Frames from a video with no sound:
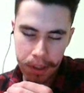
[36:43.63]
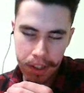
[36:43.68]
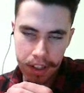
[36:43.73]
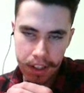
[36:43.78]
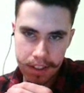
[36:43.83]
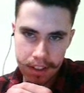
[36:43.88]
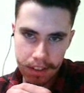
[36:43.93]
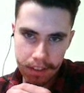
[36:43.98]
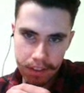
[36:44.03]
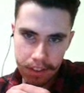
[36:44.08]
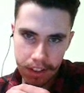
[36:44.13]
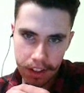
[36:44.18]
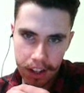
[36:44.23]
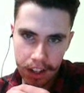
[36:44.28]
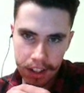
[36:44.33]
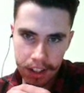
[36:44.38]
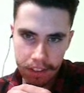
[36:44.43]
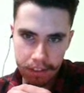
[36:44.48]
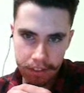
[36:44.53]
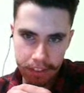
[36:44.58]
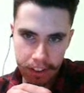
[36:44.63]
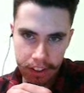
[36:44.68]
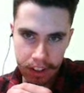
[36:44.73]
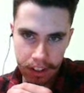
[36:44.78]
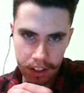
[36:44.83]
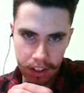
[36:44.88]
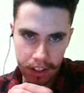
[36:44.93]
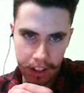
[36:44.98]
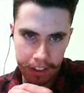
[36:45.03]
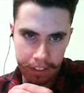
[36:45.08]
but it's
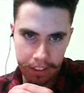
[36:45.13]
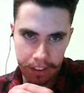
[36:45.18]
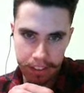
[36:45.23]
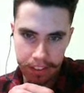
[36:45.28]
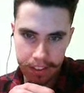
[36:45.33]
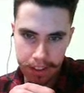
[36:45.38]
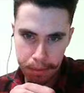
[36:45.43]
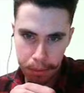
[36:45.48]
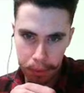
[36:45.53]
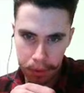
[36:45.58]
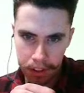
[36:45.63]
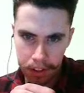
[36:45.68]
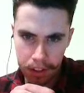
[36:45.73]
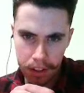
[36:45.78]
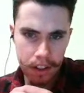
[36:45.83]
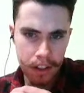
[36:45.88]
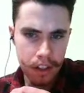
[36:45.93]
very unlikely at this point.